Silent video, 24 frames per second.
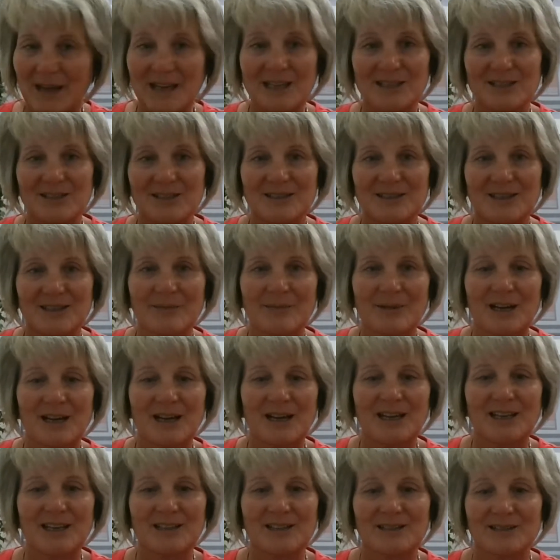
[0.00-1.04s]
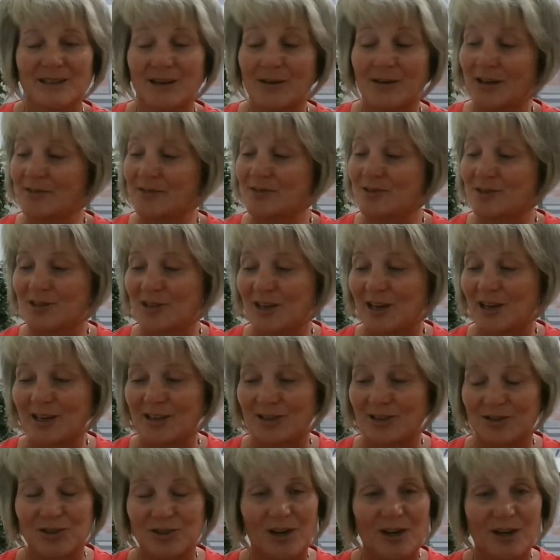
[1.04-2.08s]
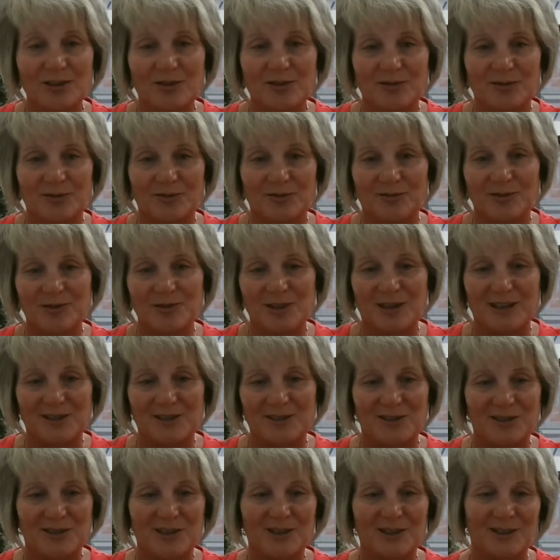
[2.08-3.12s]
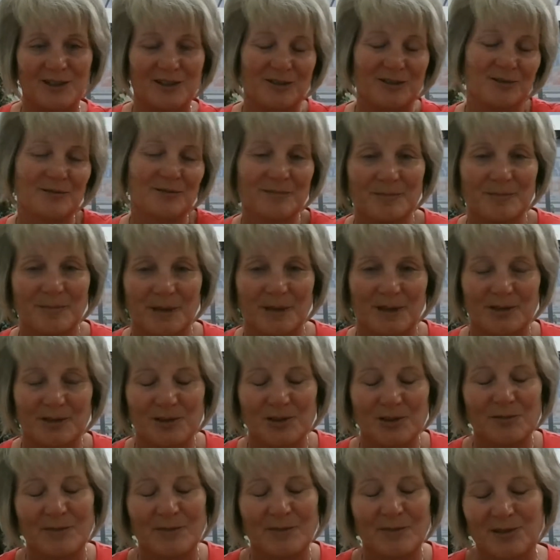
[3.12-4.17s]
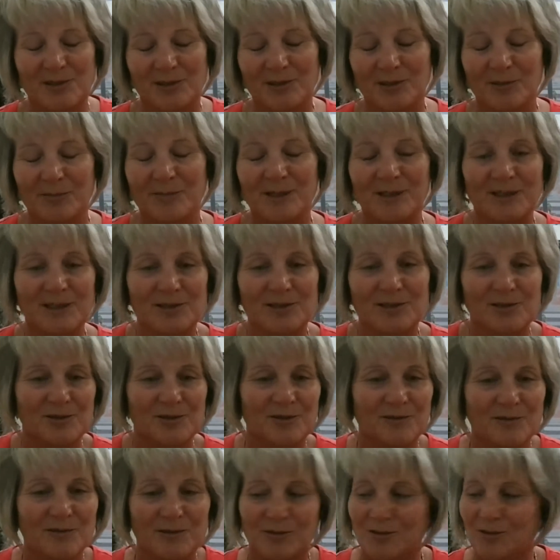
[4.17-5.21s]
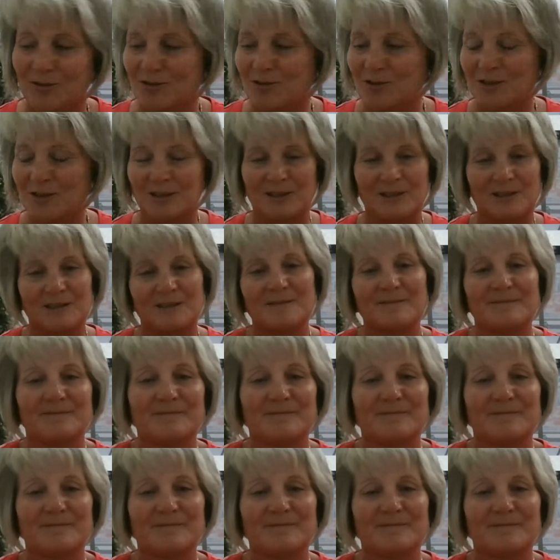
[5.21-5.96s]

was gonna say I can talk to it worst case scenario, but it just makes it a little bit easier if you can see it.